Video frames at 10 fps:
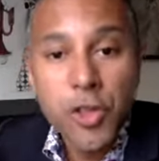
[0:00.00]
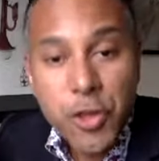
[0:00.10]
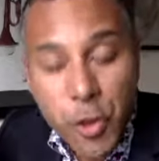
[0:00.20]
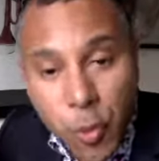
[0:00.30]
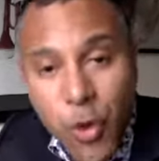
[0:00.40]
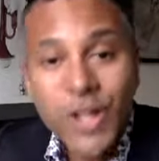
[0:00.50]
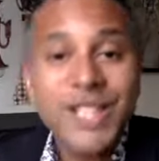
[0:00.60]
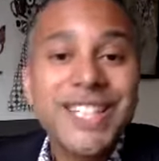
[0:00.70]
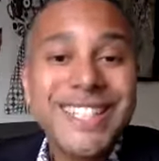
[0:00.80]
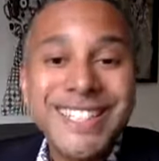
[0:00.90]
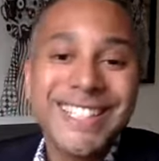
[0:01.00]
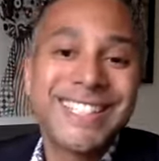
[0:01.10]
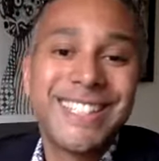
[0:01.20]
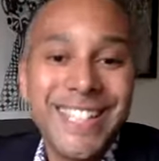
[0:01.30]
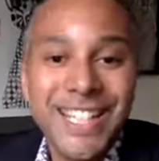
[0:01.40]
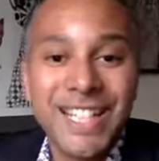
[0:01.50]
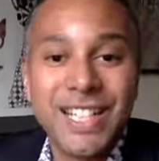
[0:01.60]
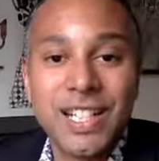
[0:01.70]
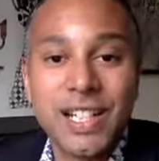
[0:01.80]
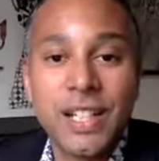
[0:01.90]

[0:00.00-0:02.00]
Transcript: the ones that succeed